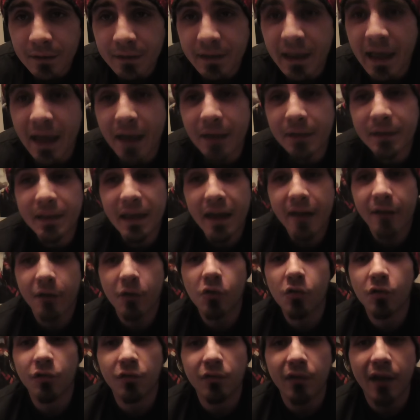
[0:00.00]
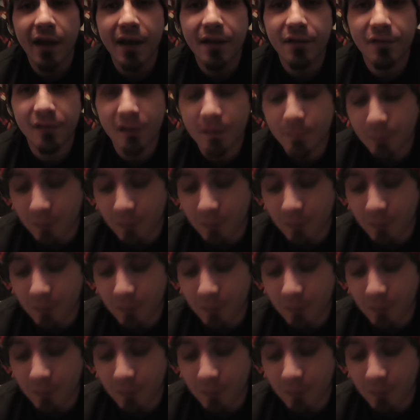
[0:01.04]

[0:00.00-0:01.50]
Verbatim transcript: They're, they're all great for the